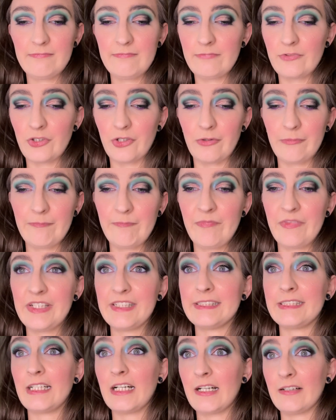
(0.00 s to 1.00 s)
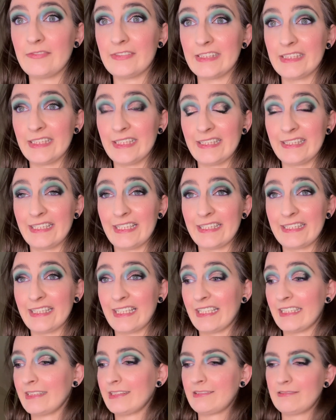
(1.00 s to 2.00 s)
So, it's obviously not
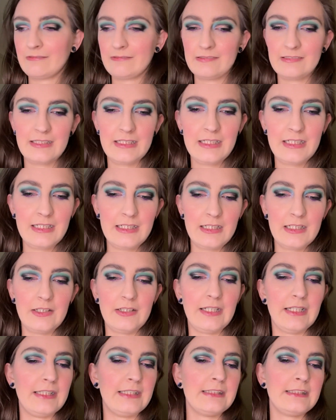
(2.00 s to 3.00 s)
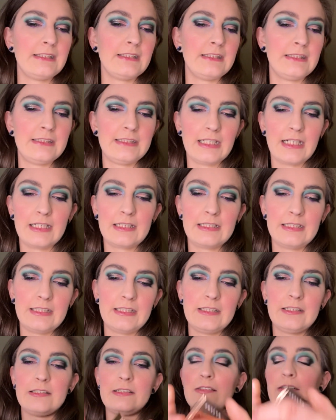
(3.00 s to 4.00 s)
that. Oh yeah, this is Jaclyn
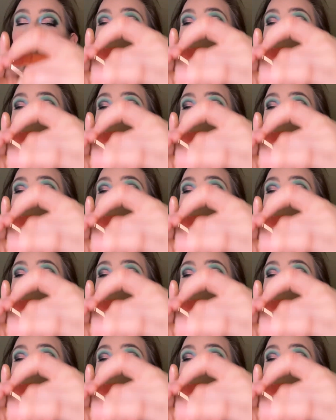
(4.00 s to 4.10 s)
Hill